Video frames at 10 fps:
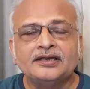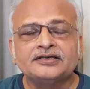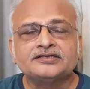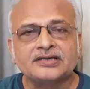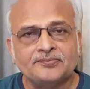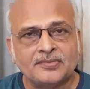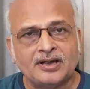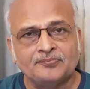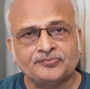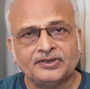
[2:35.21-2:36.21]
Some
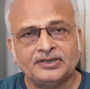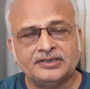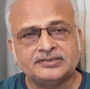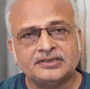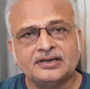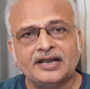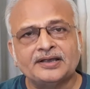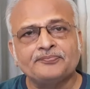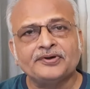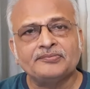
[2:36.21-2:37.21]
companies
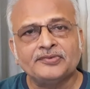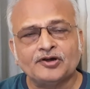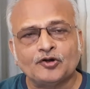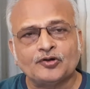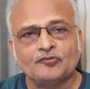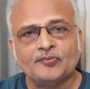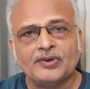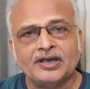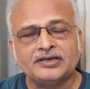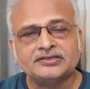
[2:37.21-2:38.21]
like Premier
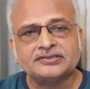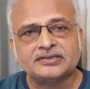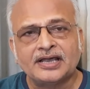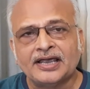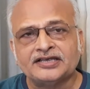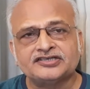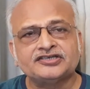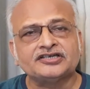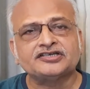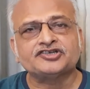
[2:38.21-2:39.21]
Automobiles has
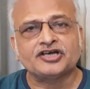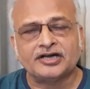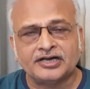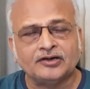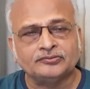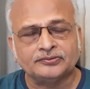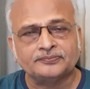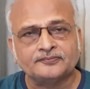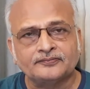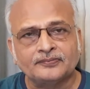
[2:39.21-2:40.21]
just shut down.
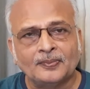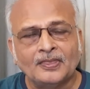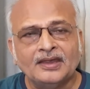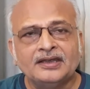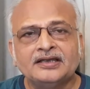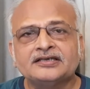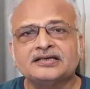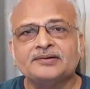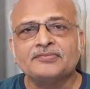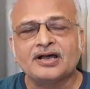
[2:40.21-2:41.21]

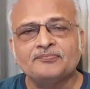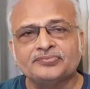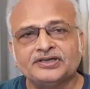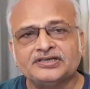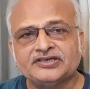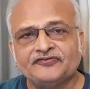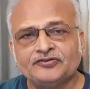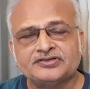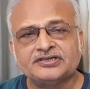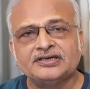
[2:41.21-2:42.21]
Some companies, if
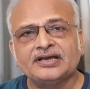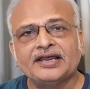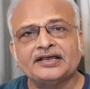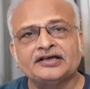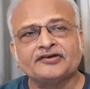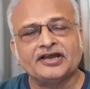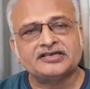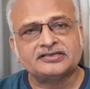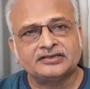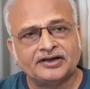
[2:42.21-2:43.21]
you see like
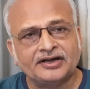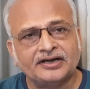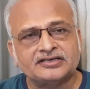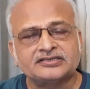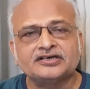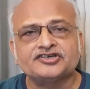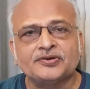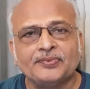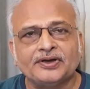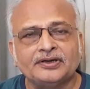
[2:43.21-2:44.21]
Great Eastern
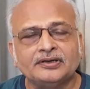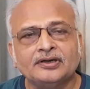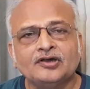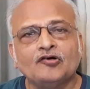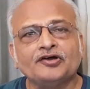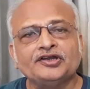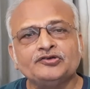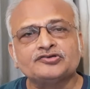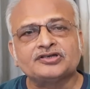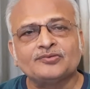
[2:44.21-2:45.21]
Shipping or
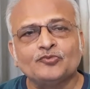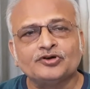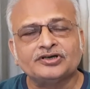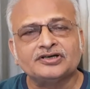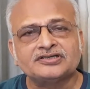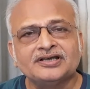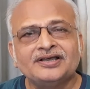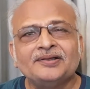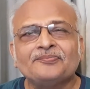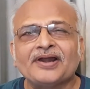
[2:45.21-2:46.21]
Hindustan Motors,
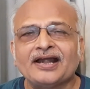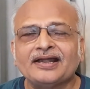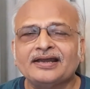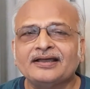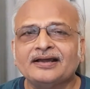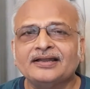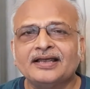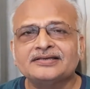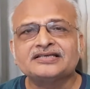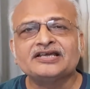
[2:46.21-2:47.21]
practically
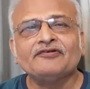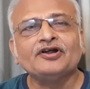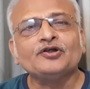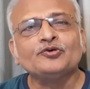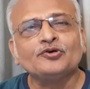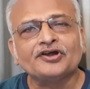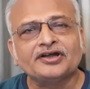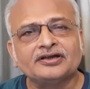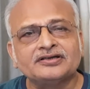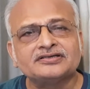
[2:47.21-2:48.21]
has given no
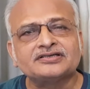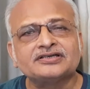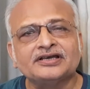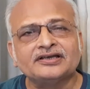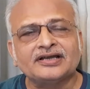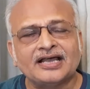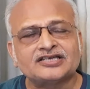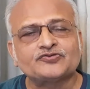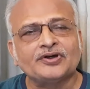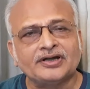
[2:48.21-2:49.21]
returns in the
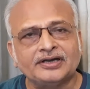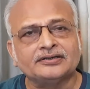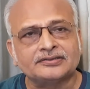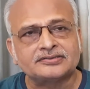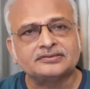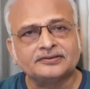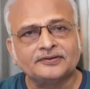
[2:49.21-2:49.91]
last 20 years.